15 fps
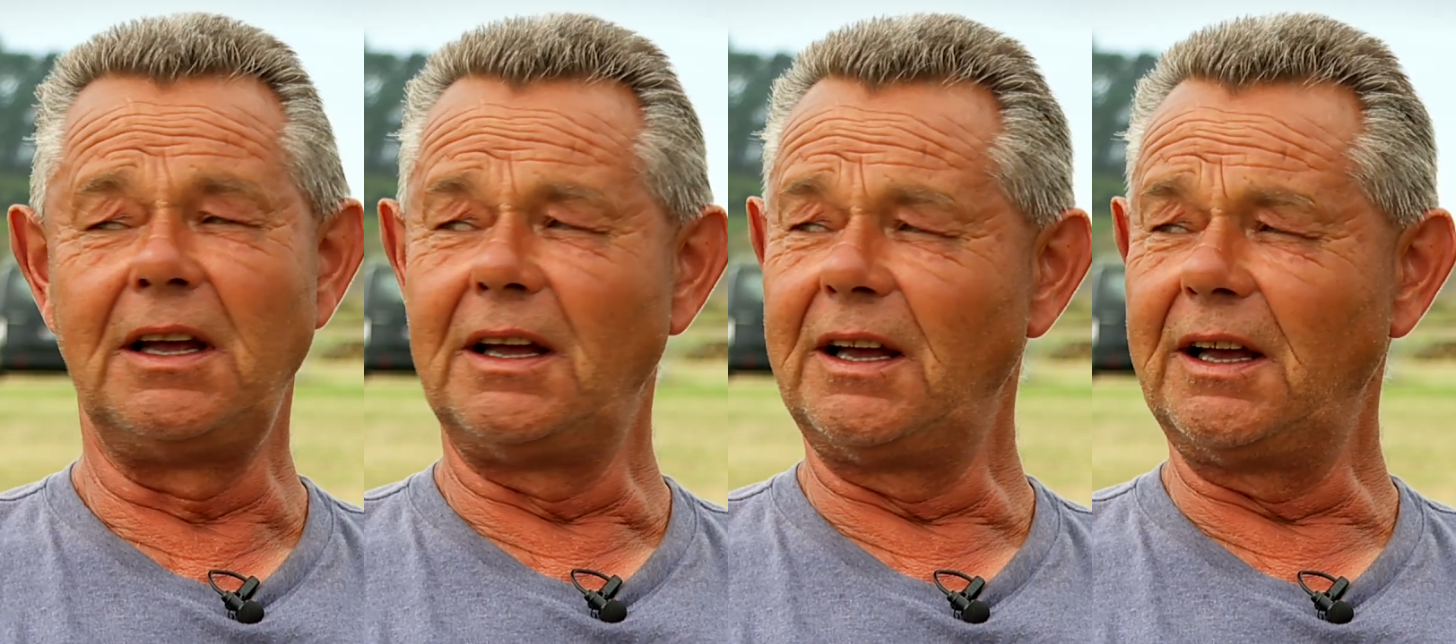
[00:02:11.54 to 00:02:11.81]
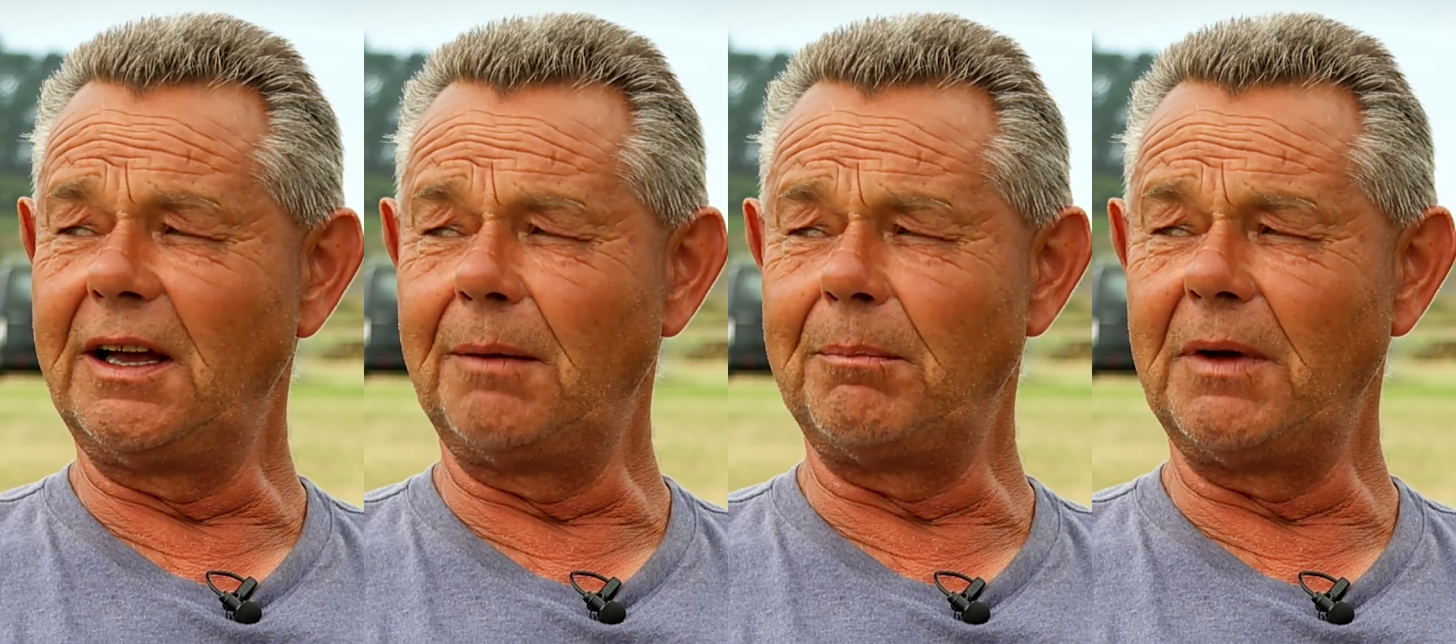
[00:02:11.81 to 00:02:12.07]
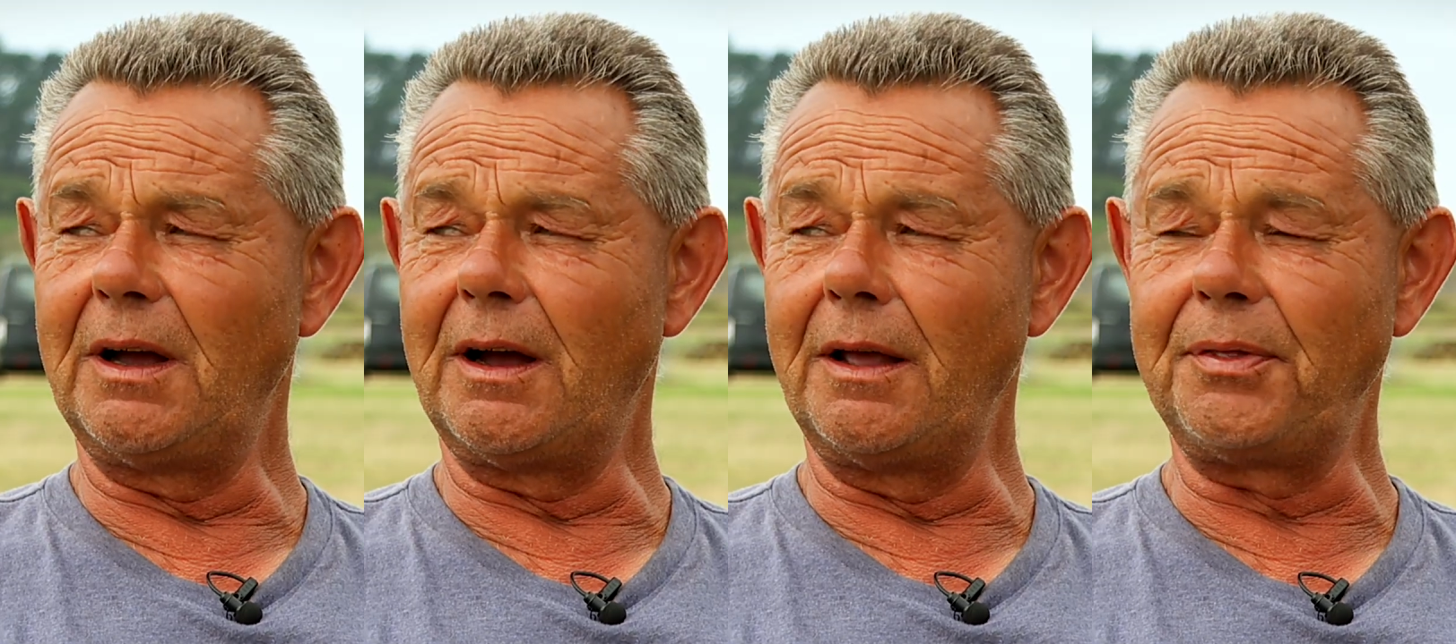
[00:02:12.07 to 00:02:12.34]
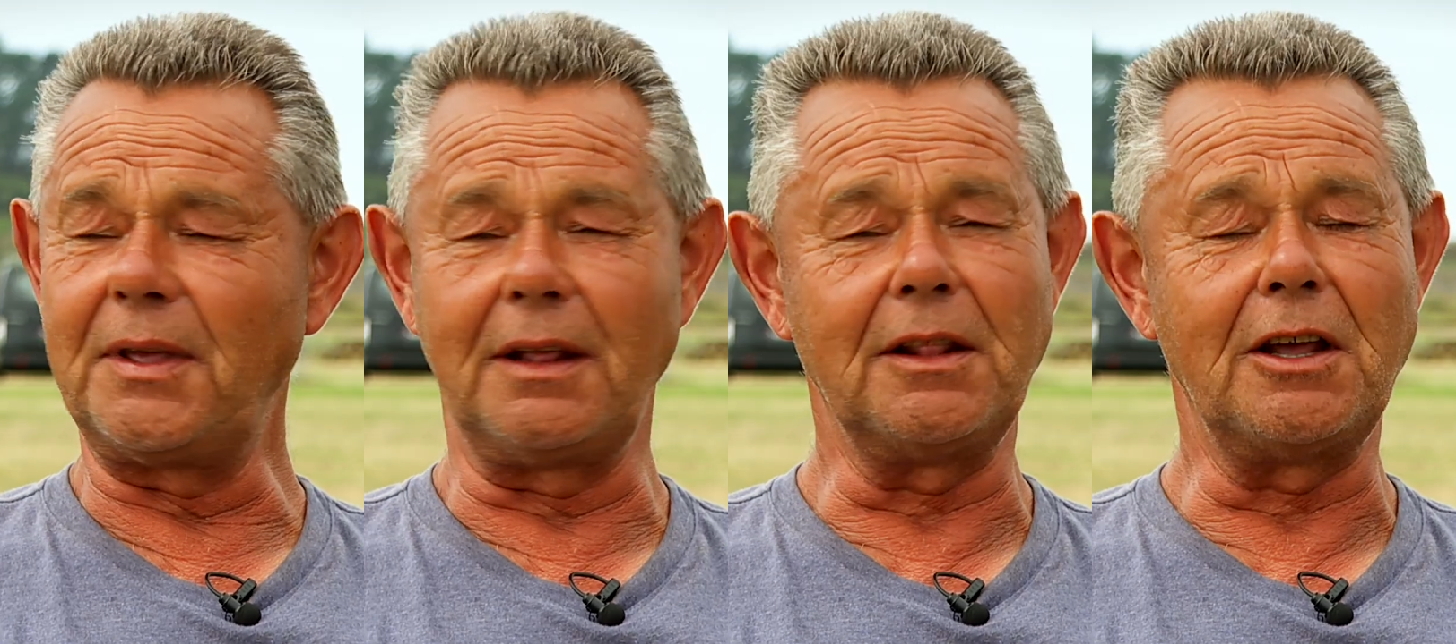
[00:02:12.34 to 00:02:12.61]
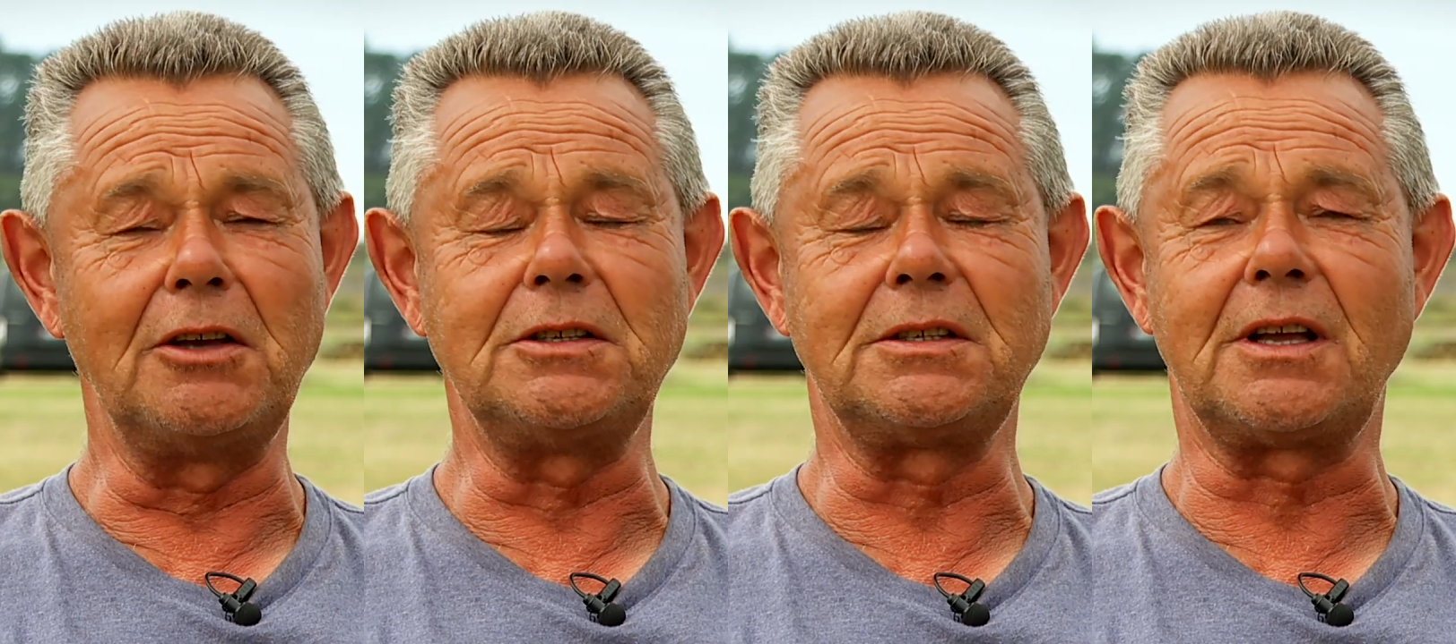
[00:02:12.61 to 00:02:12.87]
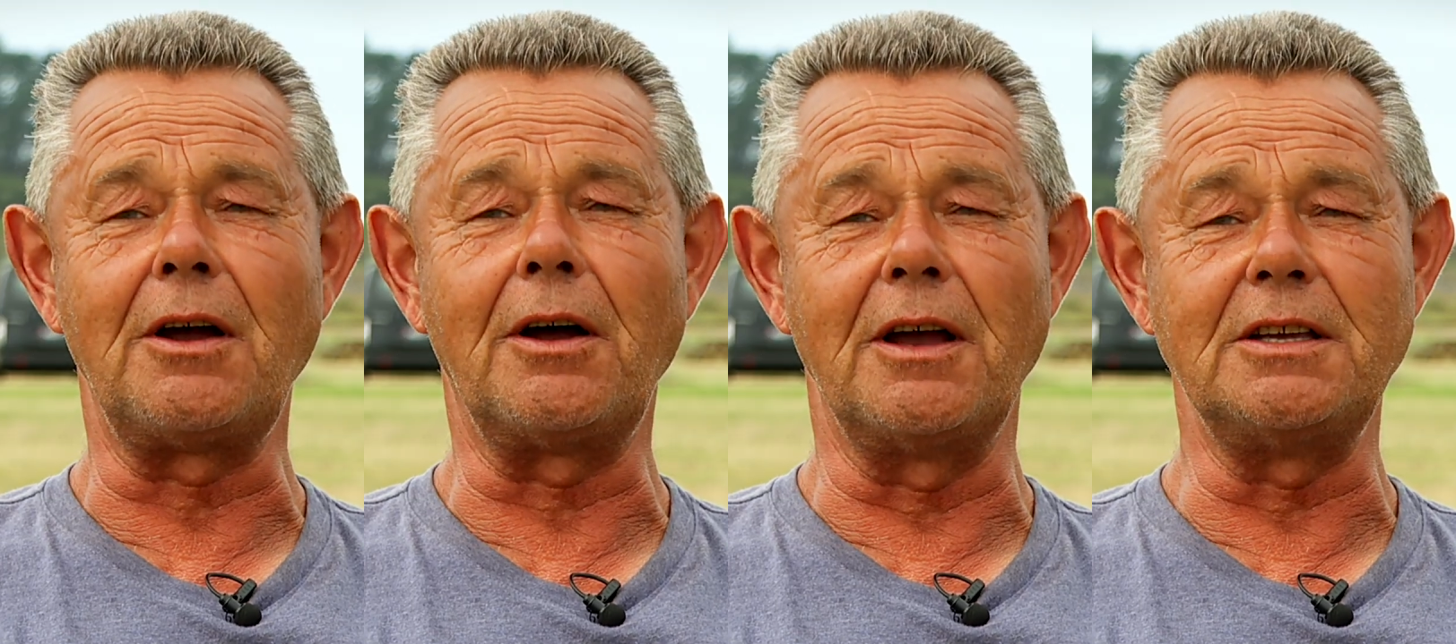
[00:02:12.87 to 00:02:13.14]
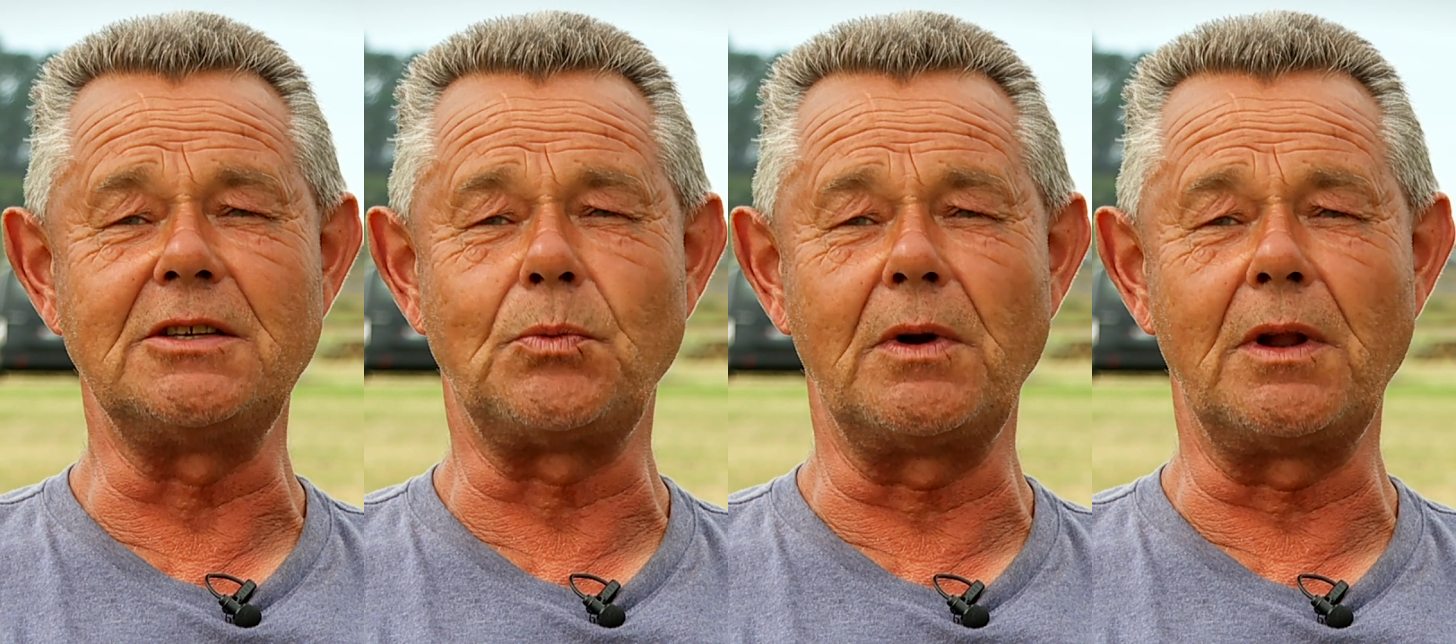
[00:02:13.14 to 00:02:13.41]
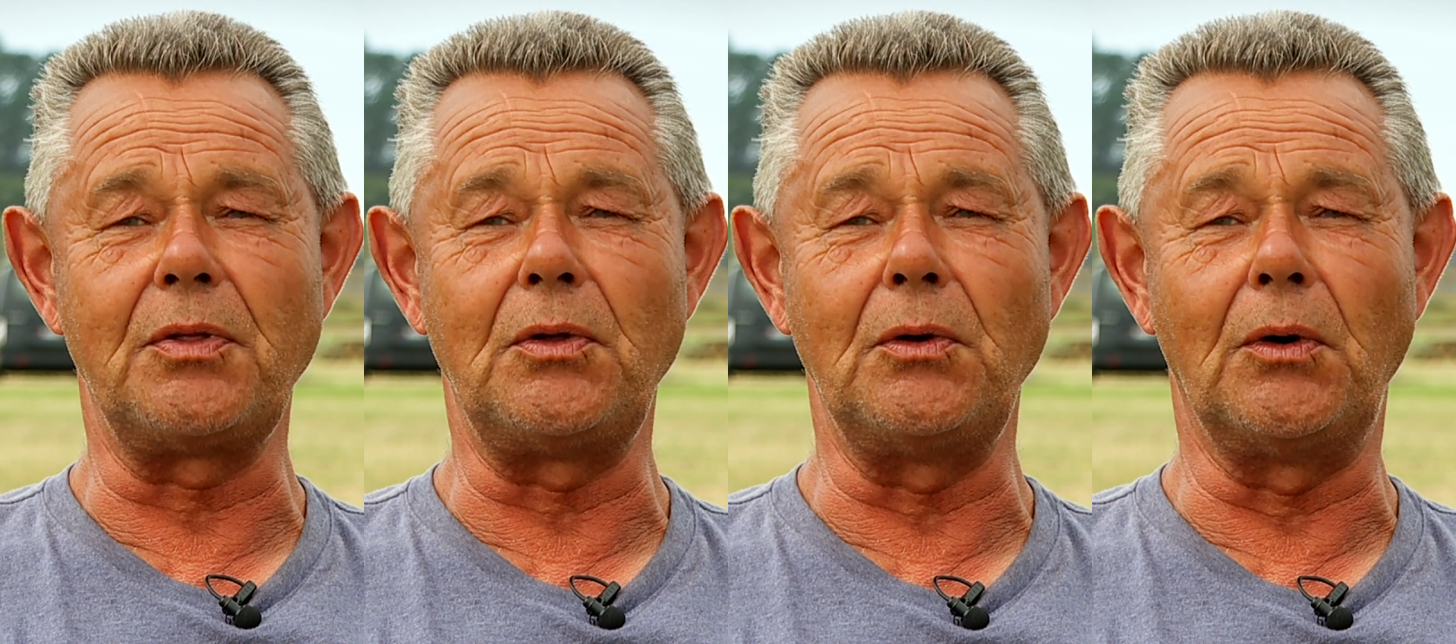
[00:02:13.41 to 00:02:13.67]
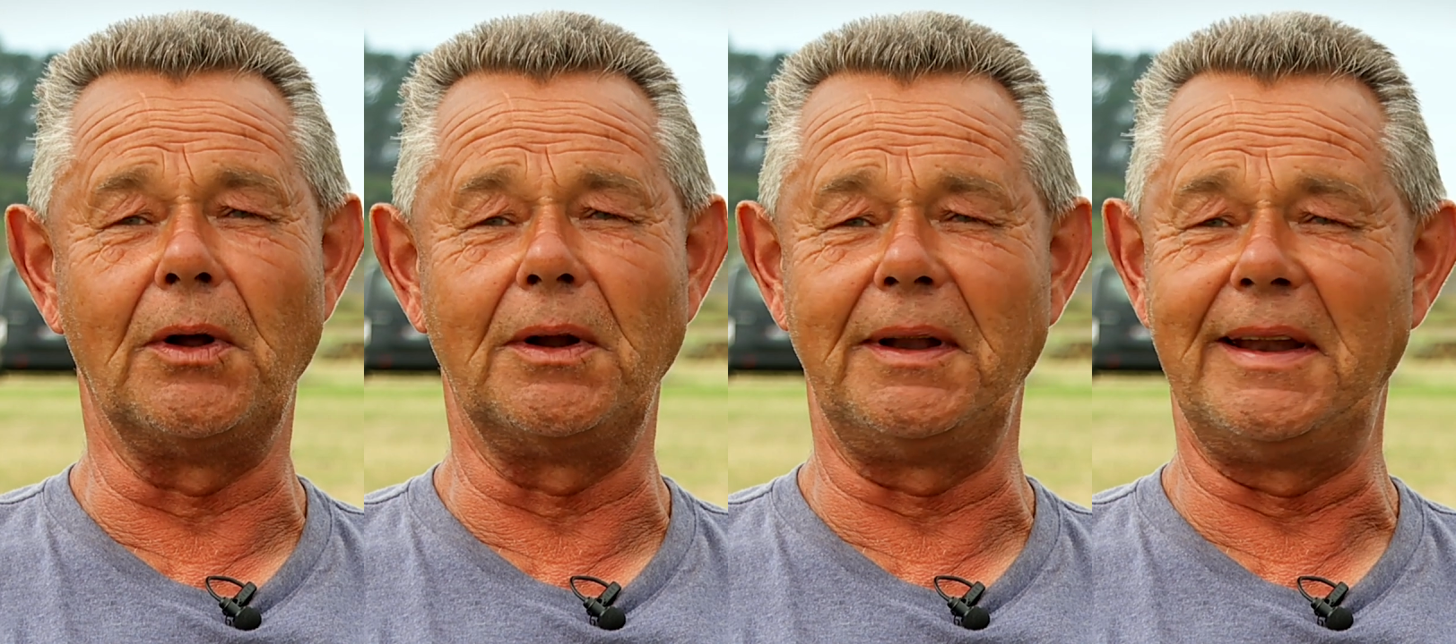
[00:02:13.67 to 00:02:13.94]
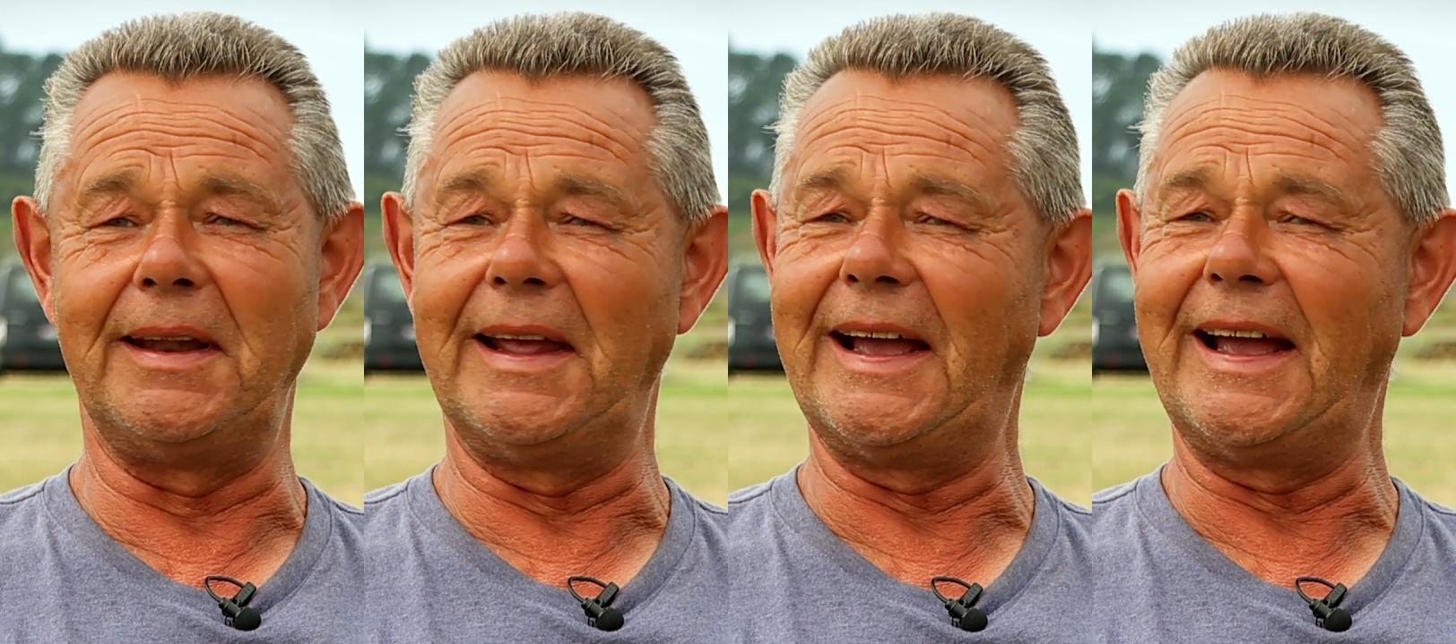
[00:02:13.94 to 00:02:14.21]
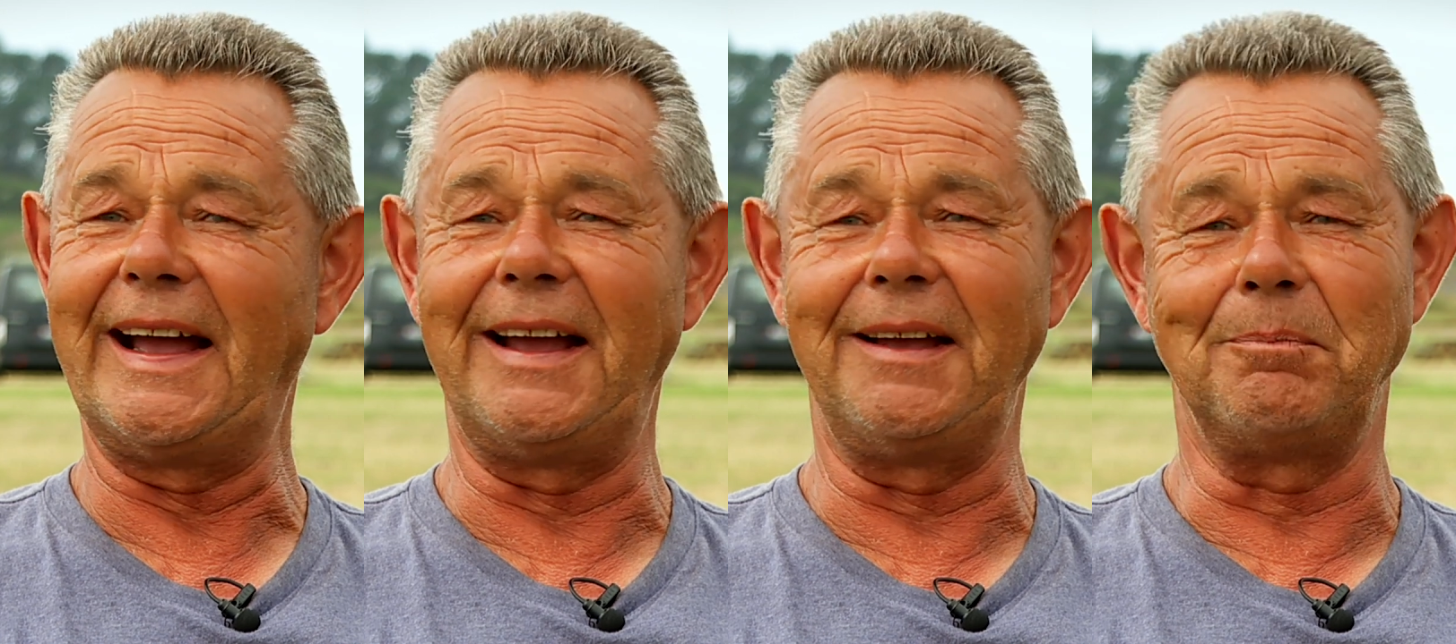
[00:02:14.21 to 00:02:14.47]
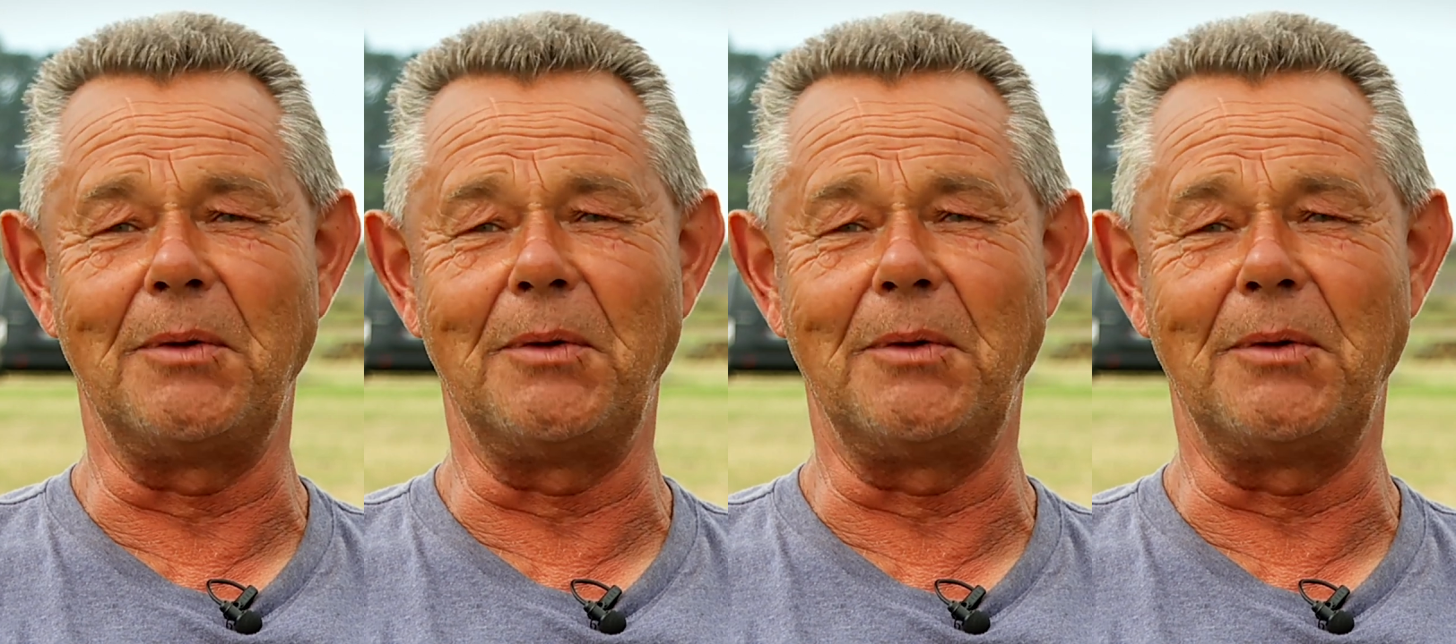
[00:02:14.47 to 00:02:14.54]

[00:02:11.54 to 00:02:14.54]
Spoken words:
I think those guys would have thought, nah,